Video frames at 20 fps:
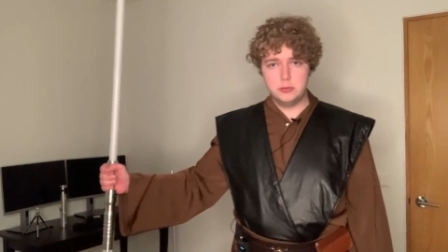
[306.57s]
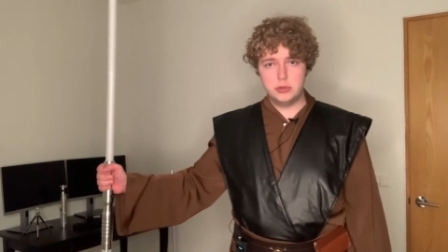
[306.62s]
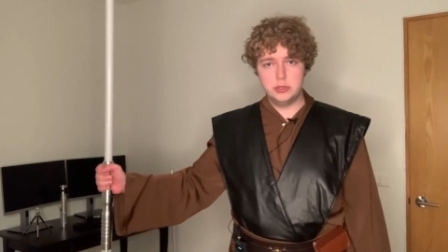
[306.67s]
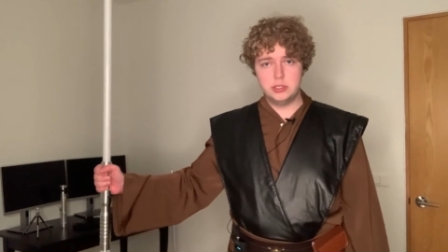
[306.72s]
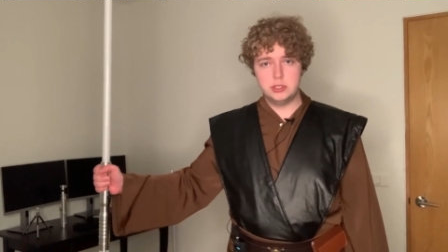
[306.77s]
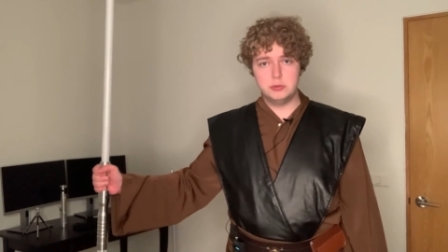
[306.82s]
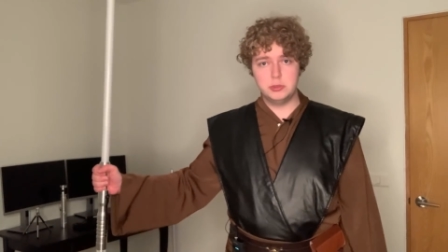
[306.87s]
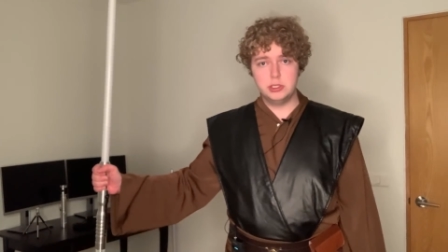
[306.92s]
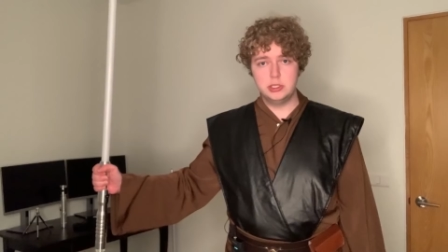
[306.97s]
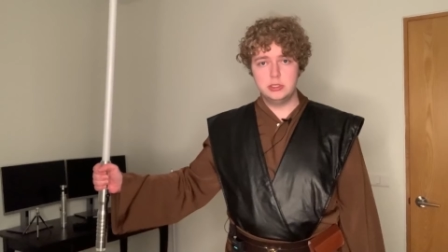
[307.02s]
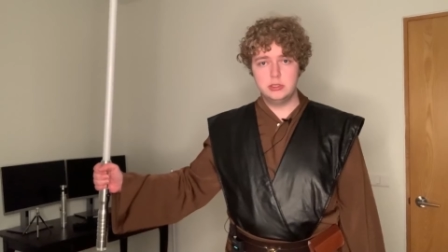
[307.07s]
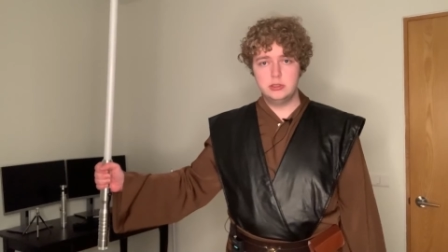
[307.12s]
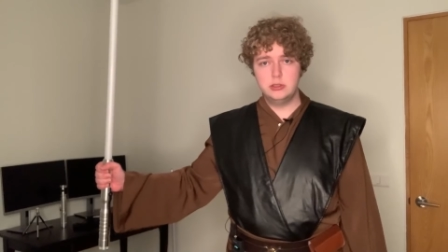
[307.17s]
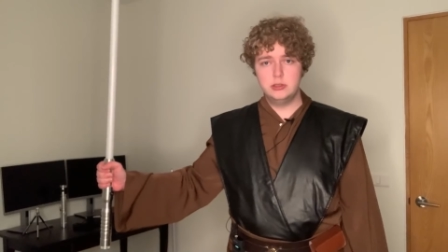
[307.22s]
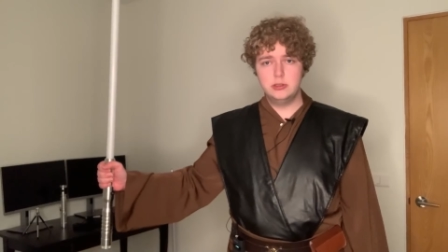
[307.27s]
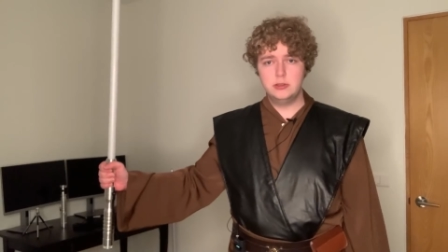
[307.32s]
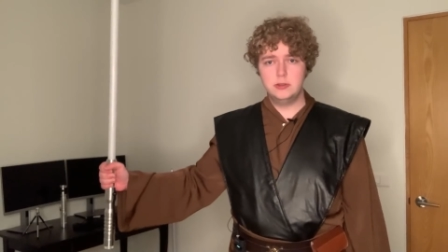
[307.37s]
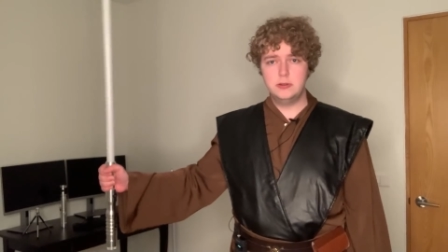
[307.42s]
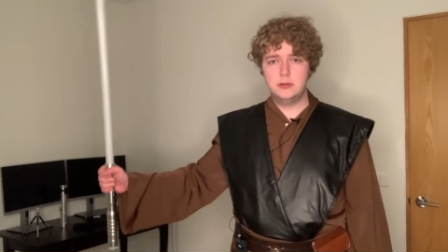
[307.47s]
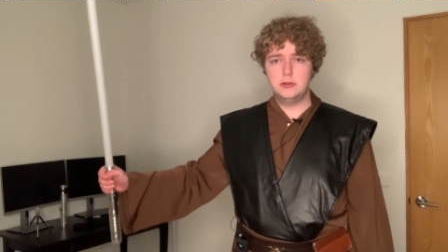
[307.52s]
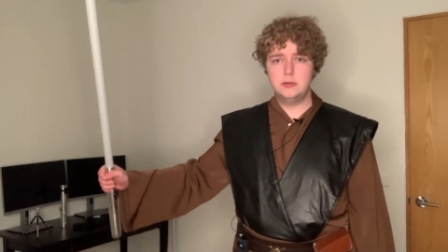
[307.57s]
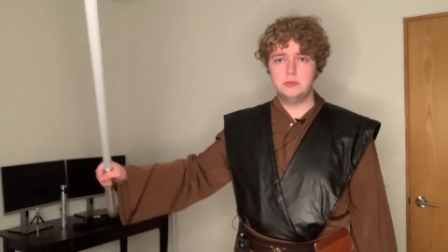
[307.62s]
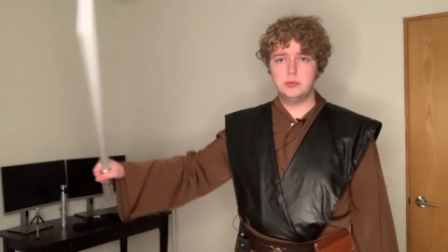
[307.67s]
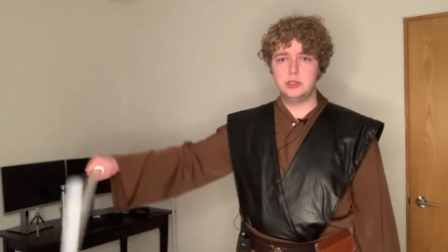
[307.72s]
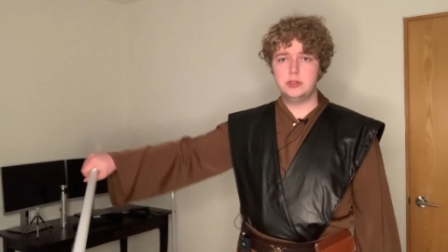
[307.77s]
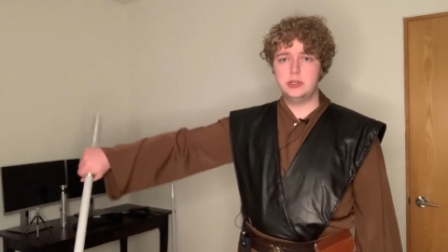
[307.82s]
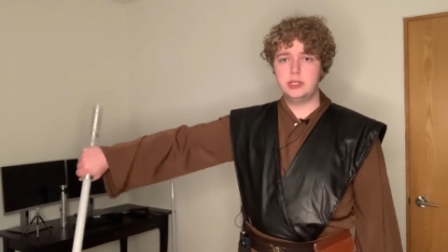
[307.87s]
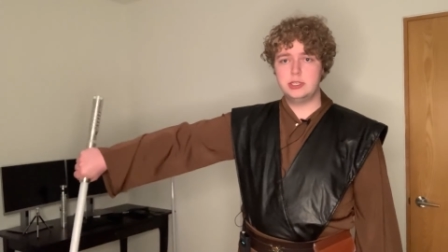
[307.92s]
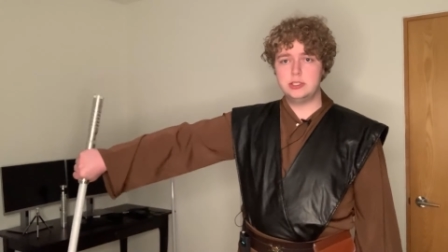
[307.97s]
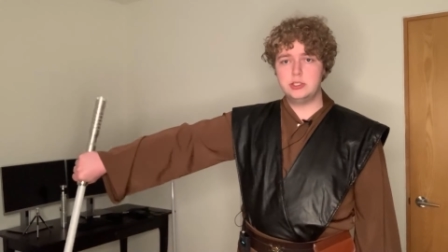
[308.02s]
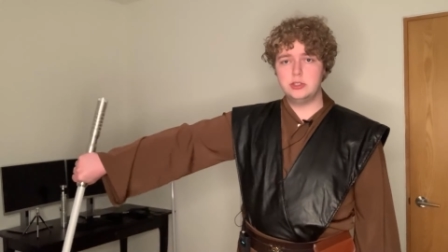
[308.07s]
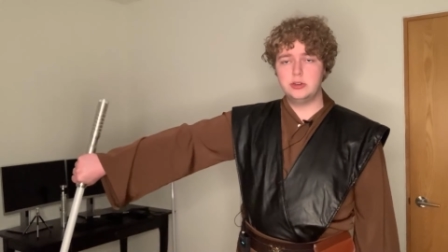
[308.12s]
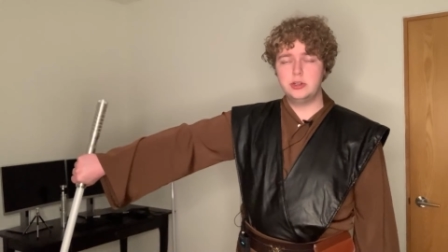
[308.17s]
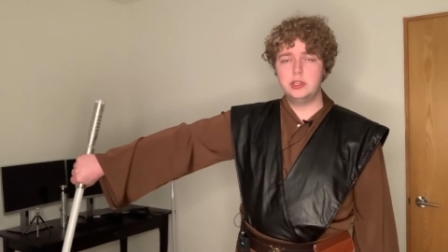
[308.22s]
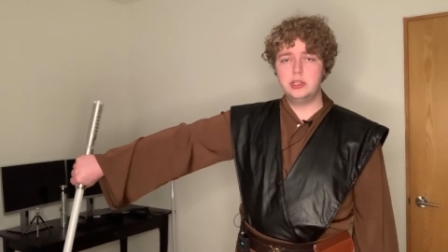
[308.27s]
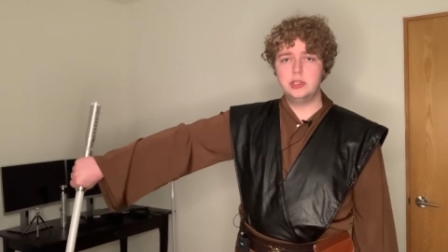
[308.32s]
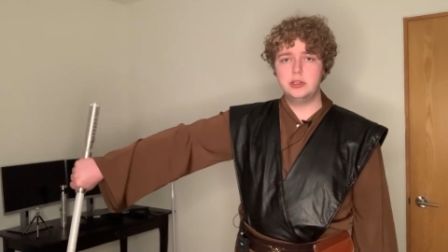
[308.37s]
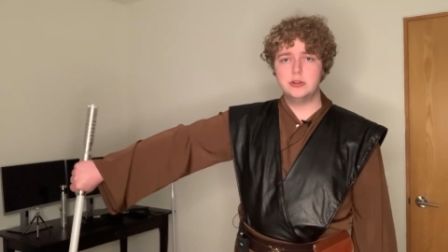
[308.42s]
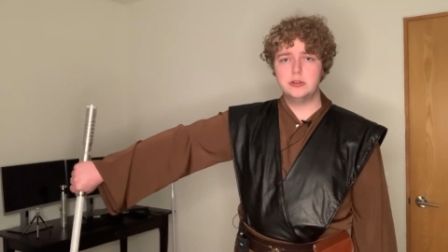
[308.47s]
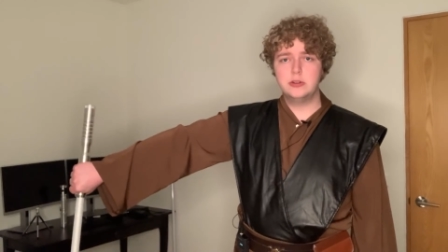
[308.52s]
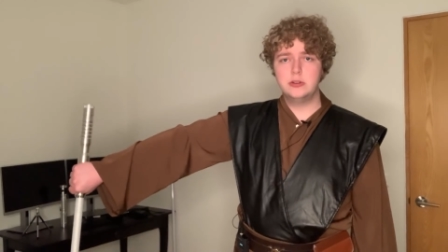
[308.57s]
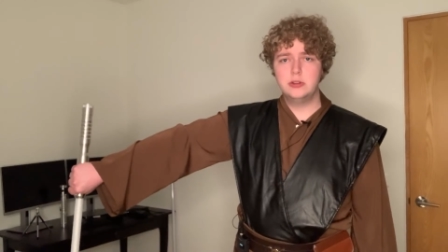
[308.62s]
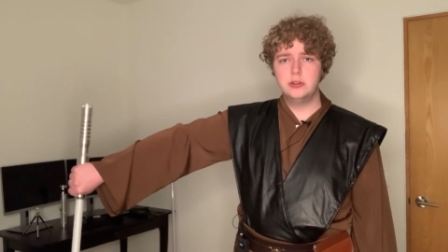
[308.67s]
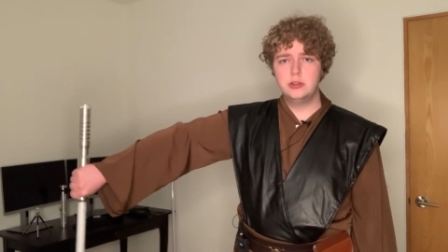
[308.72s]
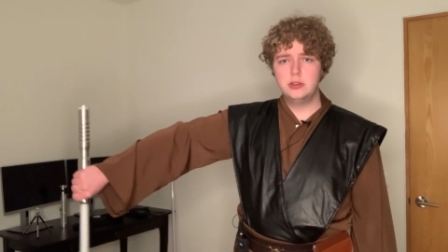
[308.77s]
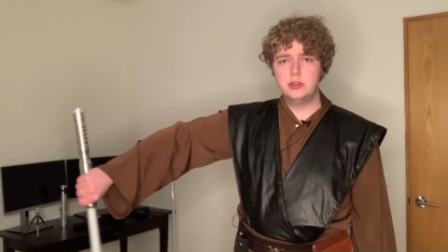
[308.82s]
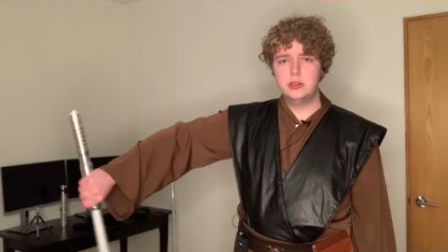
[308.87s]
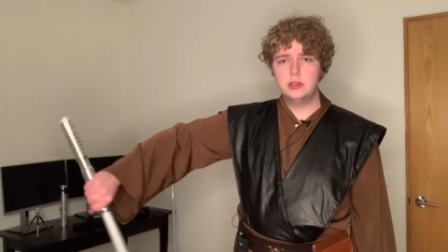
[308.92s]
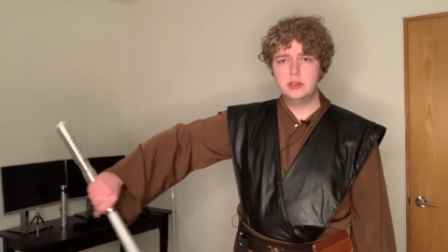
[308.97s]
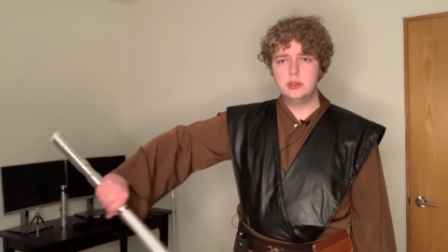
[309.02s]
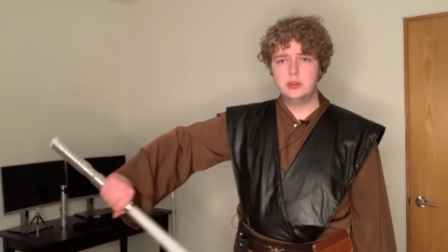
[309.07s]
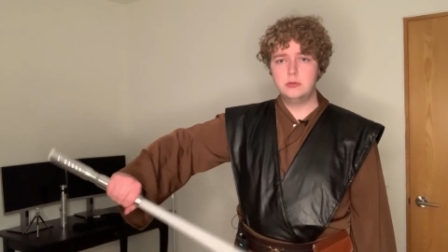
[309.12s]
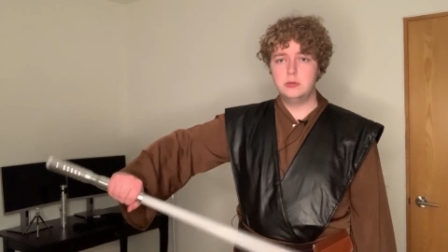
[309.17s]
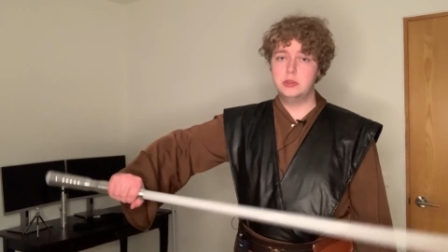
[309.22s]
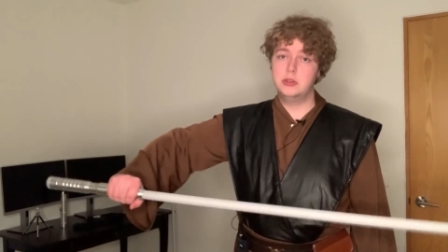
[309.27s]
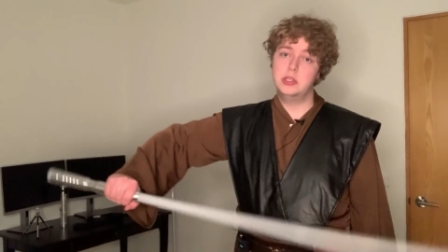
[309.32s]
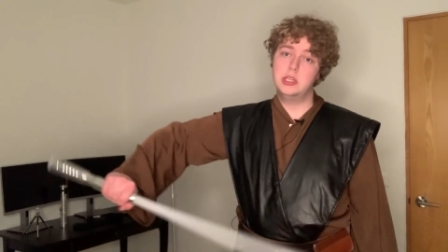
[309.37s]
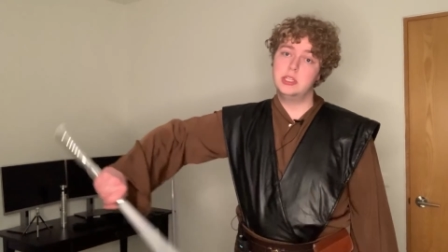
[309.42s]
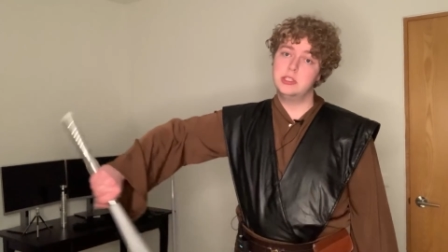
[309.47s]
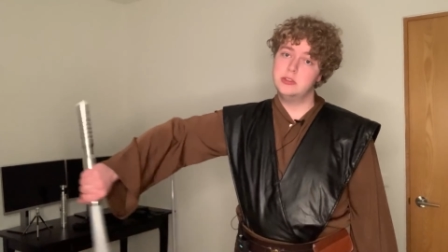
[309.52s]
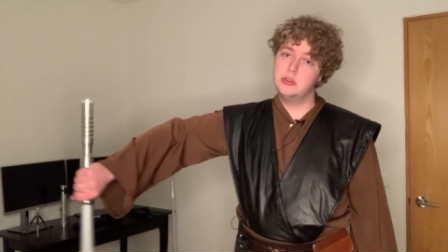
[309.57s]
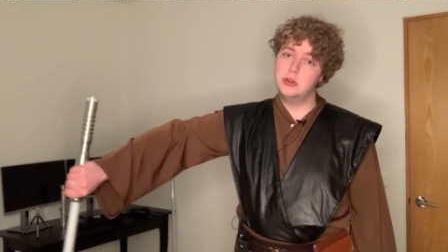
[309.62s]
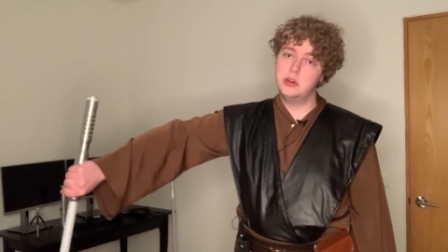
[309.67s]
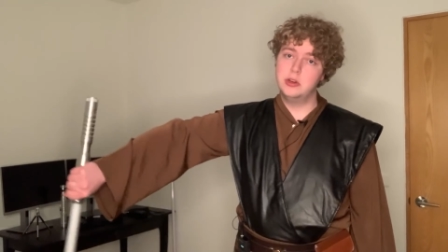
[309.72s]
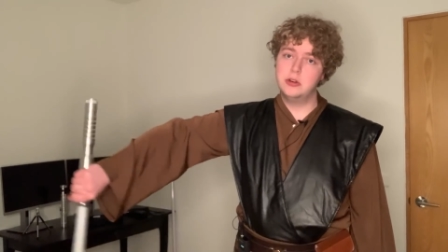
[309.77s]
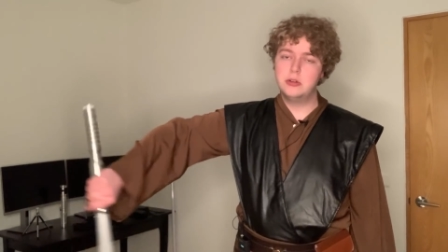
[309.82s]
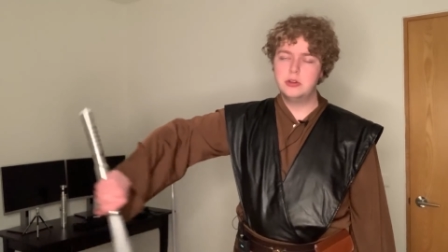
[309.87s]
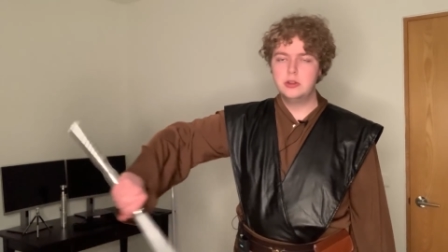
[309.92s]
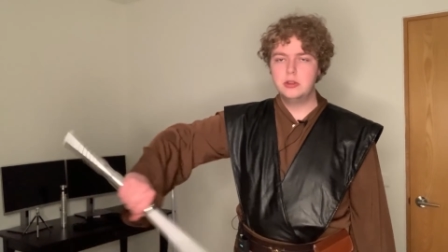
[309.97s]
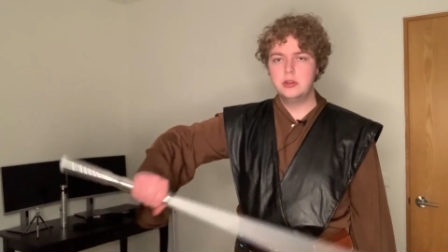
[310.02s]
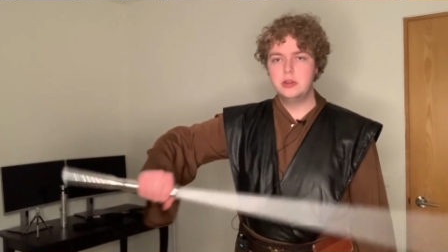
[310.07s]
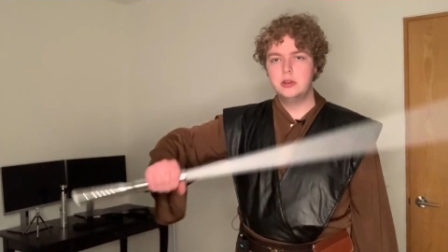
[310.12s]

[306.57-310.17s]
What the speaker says: principle, but you're not starting here. Well, you can start here.